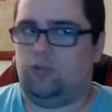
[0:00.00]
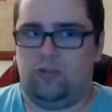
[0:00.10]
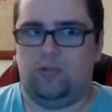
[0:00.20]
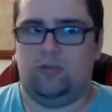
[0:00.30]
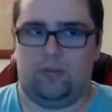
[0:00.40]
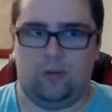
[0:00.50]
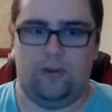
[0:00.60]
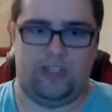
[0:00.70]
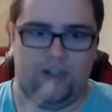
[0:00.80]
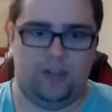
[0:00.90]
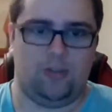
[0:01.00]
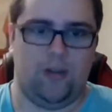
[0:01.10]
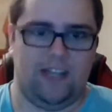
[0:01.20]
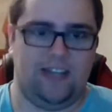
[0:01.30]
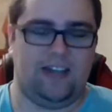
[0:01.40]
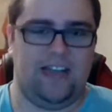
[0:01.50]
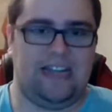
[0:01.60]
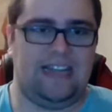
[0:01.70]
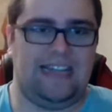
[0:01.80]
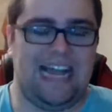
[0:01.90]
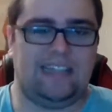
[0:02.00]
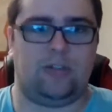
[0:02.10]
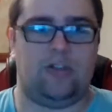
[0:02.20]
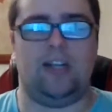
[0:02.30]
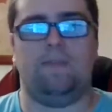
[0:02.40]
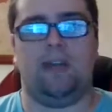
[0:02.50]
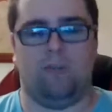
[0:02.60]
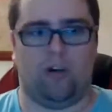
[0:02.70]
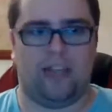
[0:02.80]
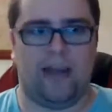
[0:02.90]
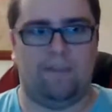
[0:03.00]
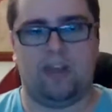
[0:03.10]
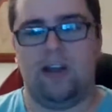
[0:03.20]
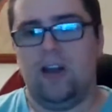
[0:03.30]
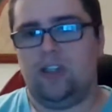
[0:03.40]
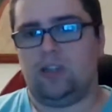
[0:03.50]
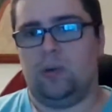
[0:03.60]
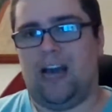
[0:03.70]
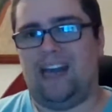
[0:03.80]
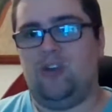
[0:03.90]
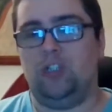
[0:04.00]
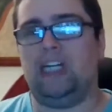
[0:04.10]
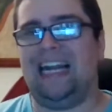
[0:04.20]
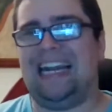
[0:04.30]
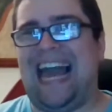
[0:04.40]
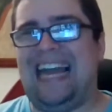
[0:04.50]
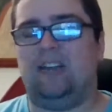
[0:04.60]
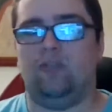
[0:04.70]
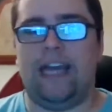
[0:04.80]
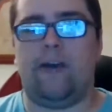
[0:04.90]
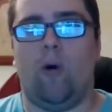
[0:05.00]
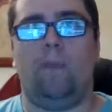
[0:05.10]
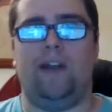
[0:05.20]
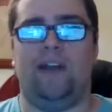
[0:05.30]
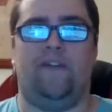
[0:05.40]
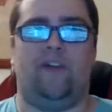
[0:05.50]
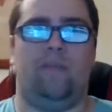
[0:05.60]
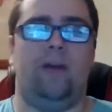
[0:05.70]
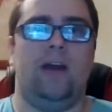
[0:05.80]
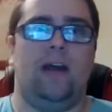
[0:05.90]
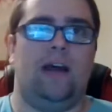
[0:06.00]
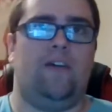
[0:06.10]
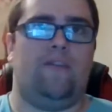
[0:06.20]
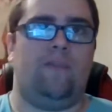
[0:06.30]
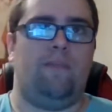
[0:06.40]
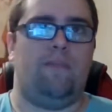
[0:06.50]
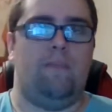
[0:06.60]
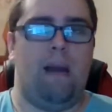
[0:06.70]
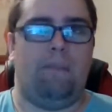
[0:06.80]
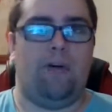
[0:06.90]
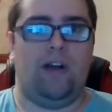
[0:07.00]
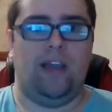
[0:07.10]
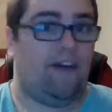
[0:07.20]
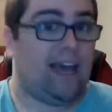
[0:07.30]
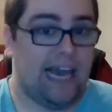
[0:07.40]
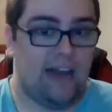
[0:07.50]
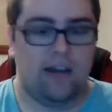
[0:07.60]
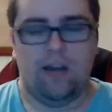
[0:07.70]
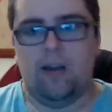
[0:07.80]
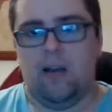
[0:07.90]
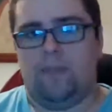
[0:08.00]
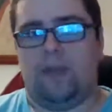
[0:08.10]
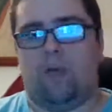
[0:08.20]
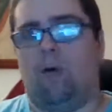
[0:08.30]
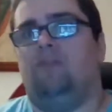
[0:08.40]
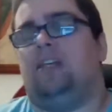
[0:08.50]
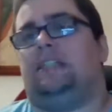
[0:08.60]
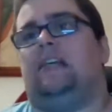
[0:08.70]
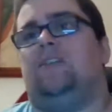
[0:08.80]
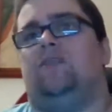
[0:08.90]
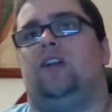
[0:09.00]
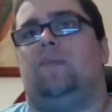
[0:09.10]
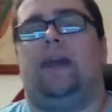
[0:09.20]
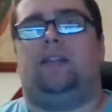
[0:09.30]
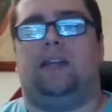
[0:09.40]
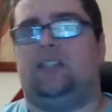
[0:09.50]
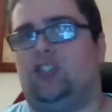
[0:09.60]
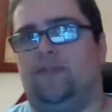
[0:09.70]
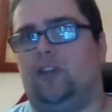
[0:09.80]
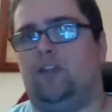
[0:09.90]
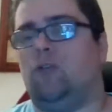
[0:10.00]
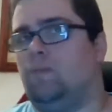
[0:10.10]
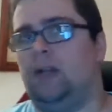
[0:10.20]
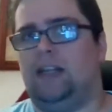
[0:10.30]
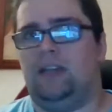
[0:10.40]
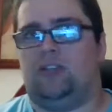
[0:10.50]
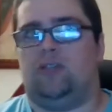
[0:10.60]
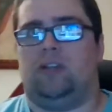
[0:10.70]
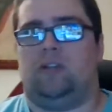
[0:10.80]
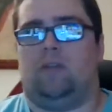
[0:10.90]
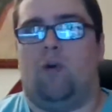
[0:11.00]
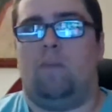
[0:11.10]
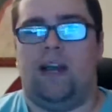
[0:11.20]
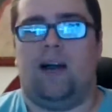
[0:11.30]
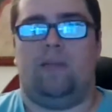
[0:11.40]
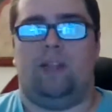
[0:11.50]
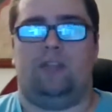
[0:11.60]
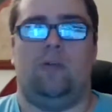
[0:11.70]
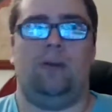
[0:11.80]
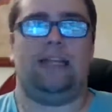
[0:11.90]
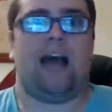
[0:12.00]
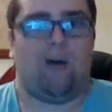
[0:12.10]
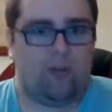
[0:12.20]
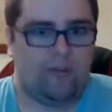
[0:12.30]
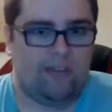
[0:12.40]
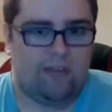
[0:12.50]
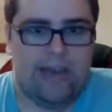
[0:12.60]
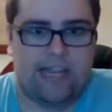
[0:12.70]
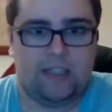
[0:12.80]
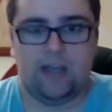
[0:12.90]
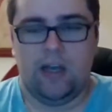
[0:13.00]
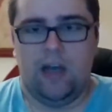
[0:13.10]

to to to return to it and and the answer it in a bit more depth. So I usually like to take opening from uh, from member if I can. Uh, obviously, if the debate has shifted completely so that opening argument is completely out of the debate,